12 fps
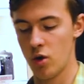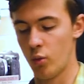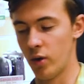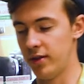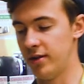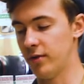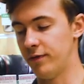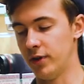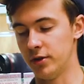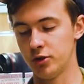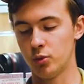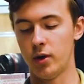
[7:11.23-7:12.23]
where the
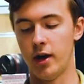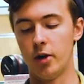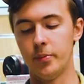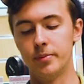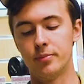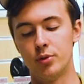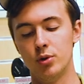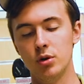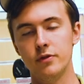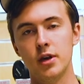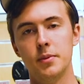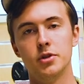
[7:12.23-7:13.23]
filter will help
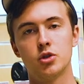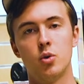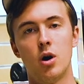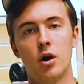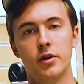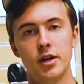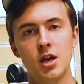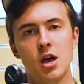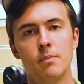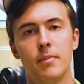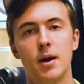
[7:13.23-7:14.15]
improve image quality